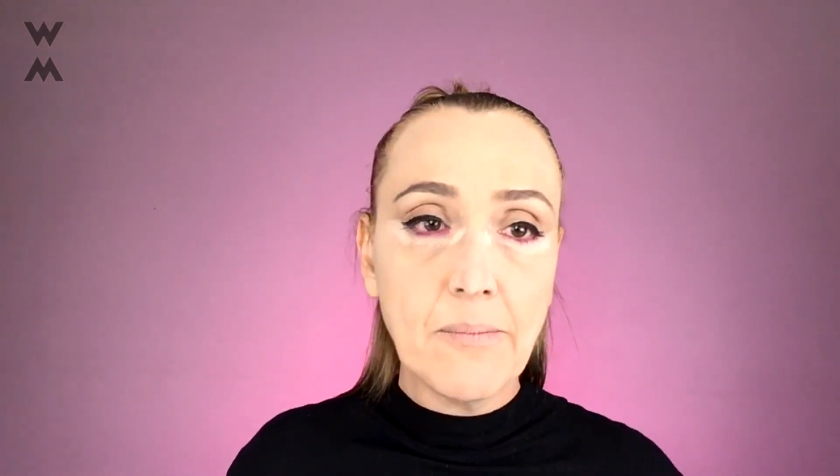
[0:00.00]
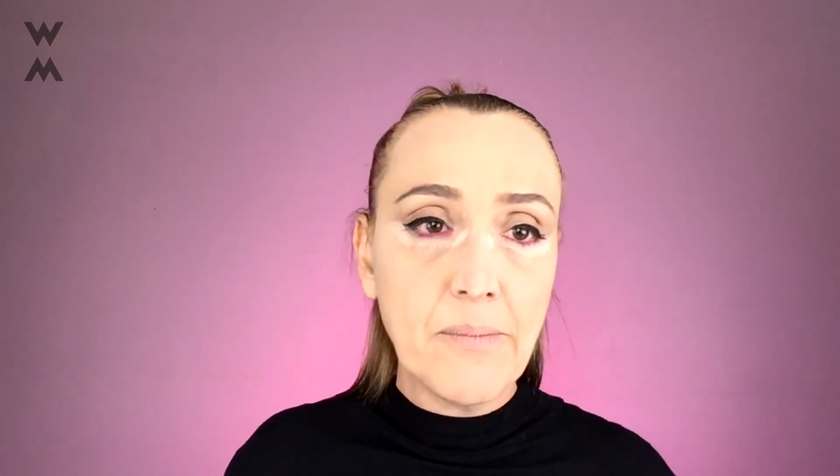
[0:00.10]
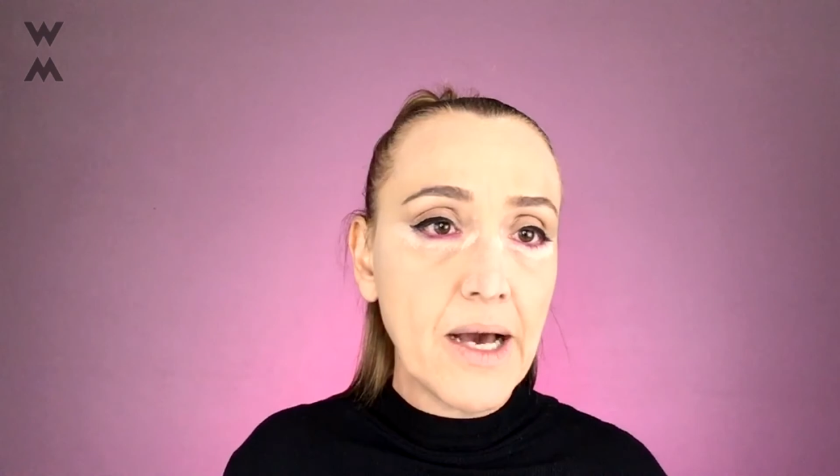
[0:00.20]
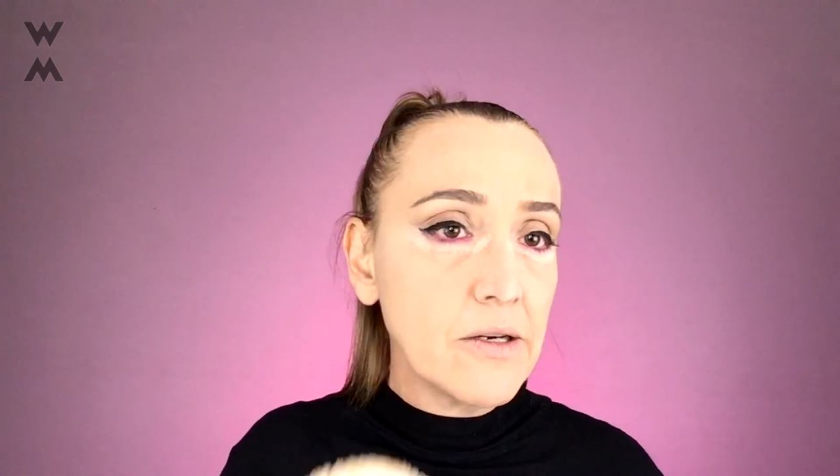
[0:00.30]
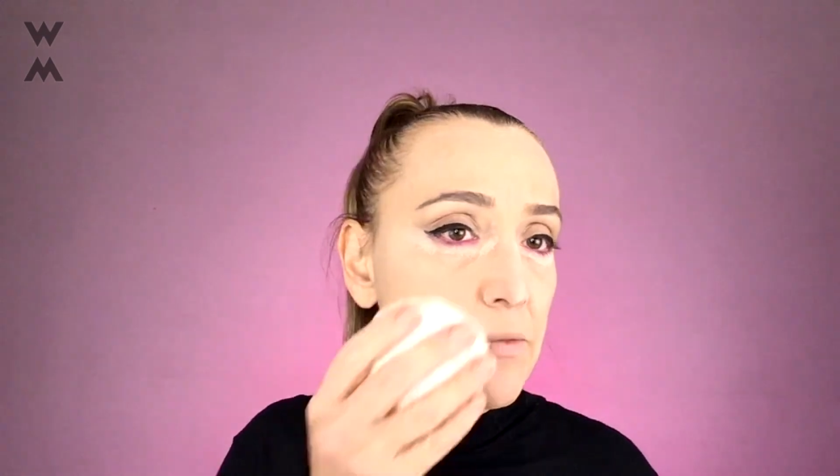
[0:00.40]

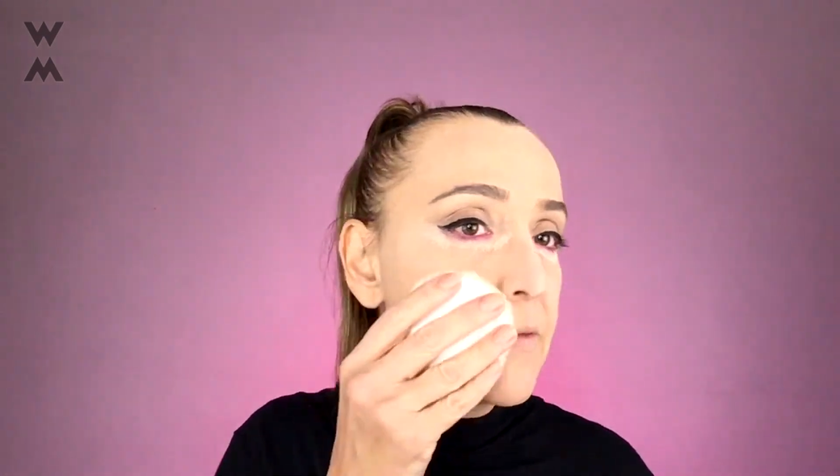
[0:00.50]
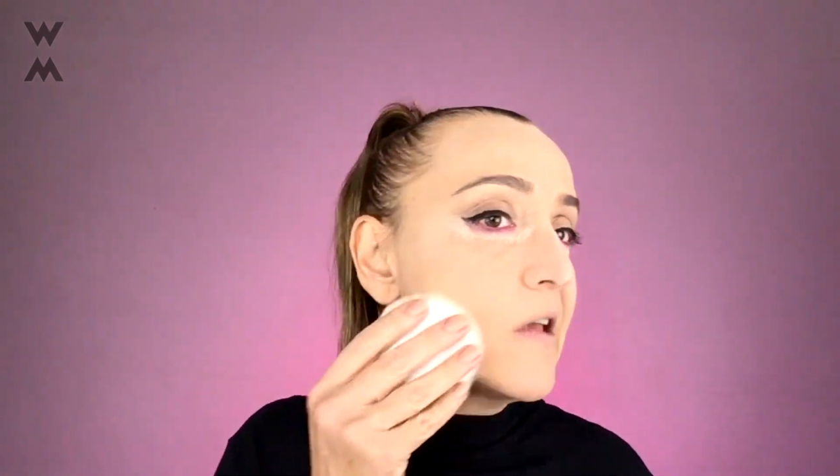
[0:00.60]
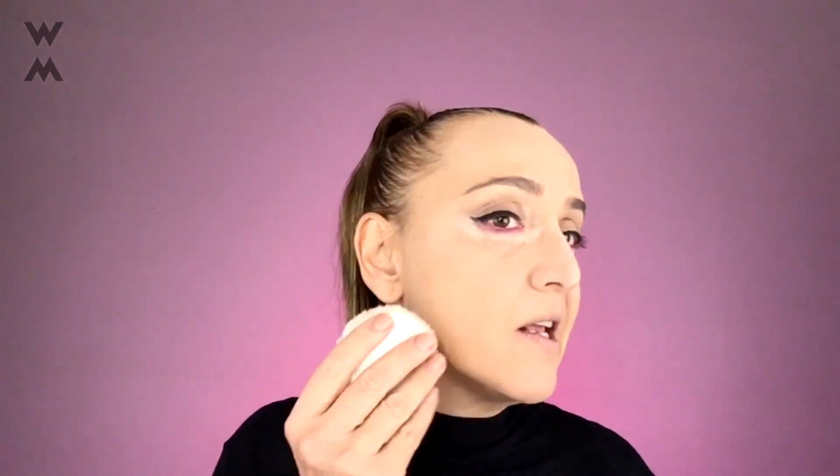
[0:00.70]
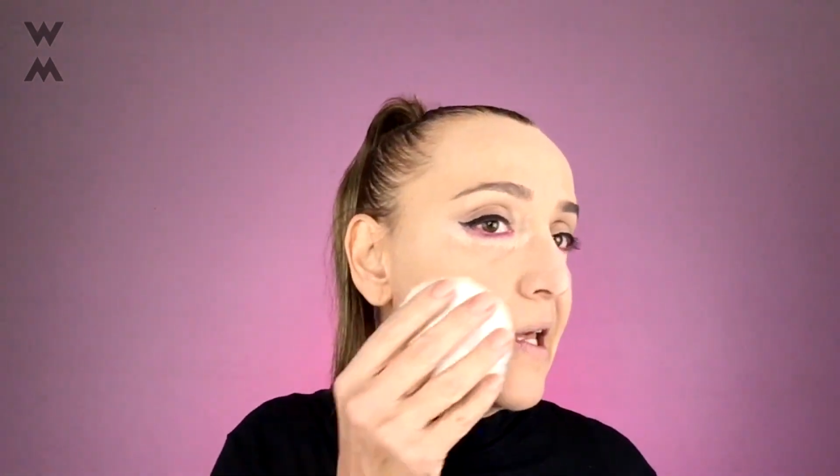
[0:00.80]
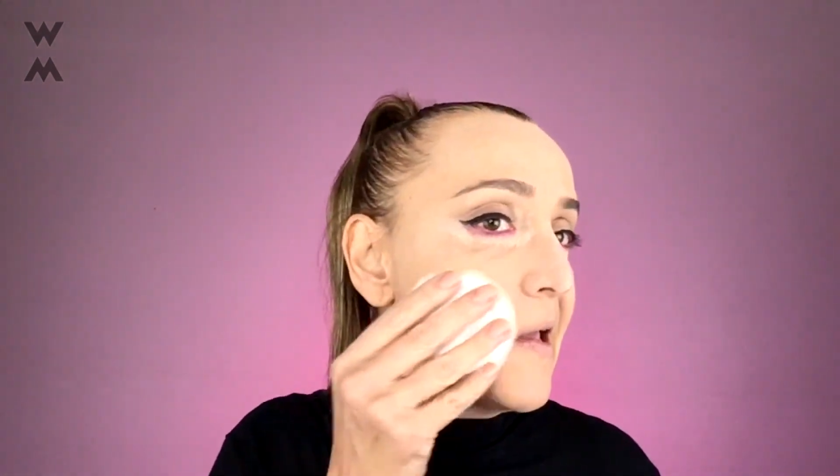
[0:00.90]
but
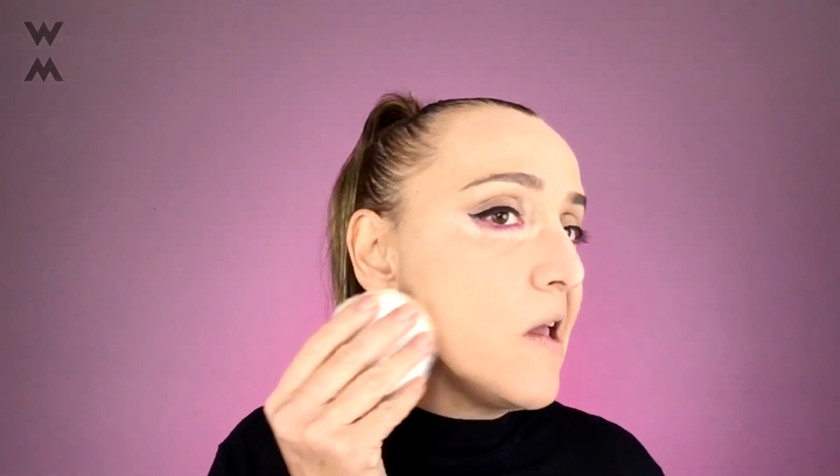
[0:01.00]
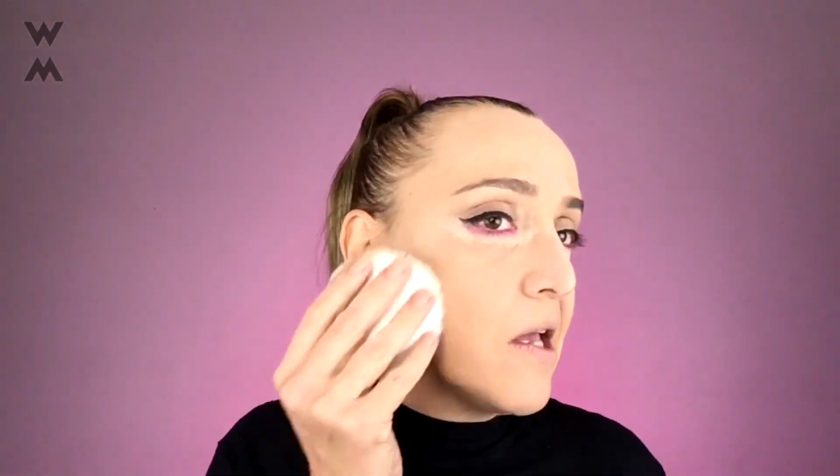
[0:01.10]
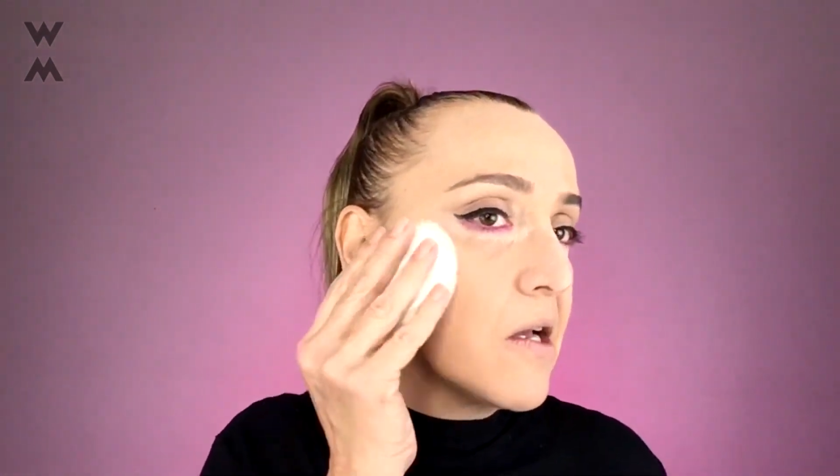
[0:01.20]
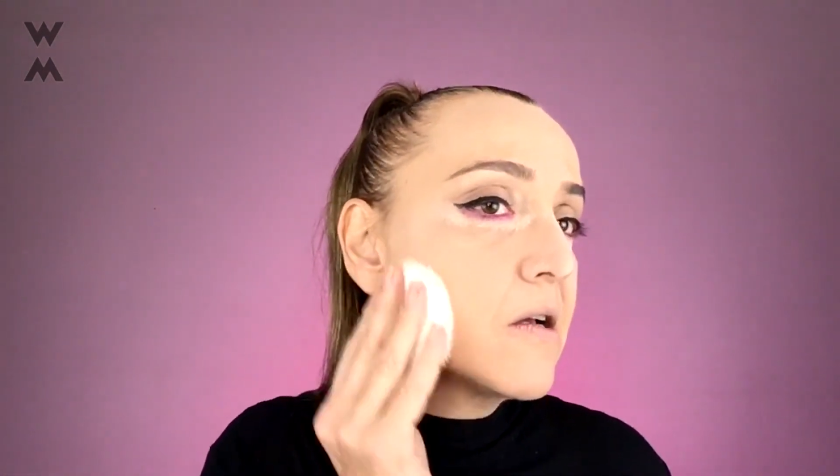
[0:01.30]
really,